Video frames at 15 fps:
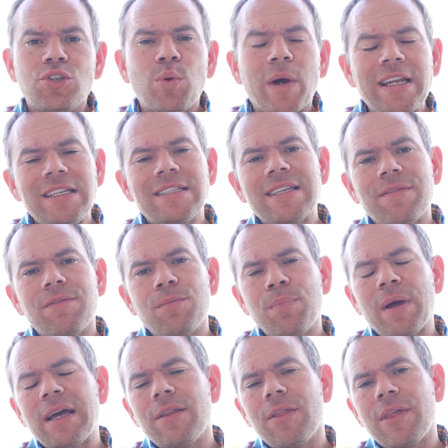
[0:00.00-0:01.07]

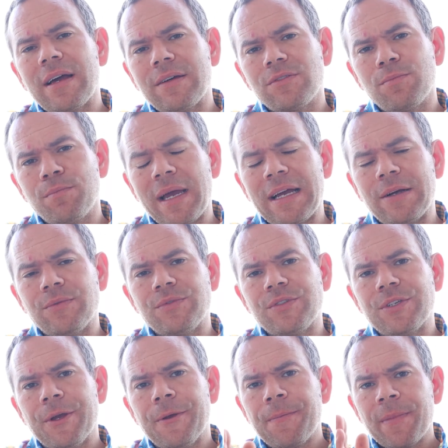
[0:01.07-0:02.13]

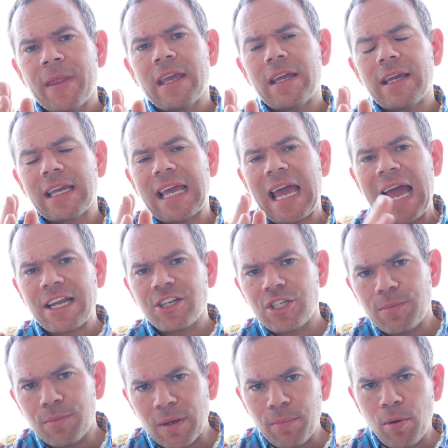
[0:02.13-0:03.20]
£27,000
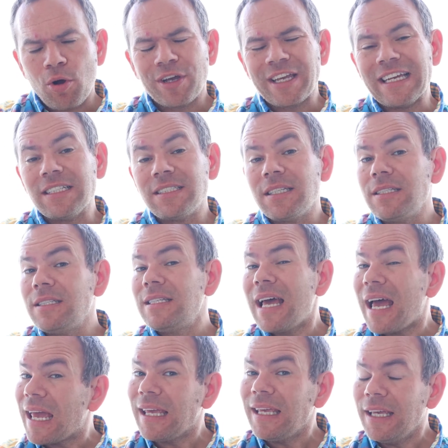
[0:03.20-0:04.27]
cash in my pocket
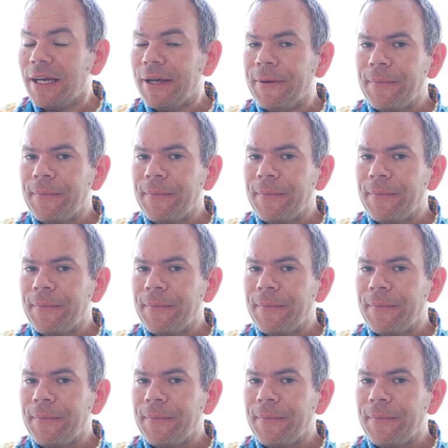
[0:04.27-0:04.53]
today.